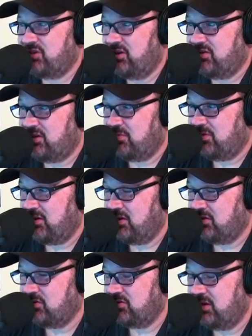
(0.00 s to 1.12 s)
into something like
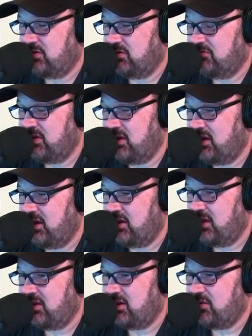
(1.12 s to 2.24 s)
because no. you said, "Are you vegan?"
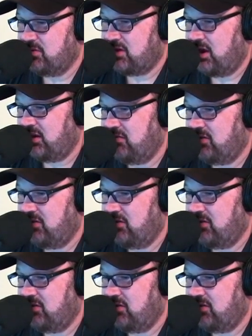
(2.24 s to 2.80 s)
And then he was kind of giving an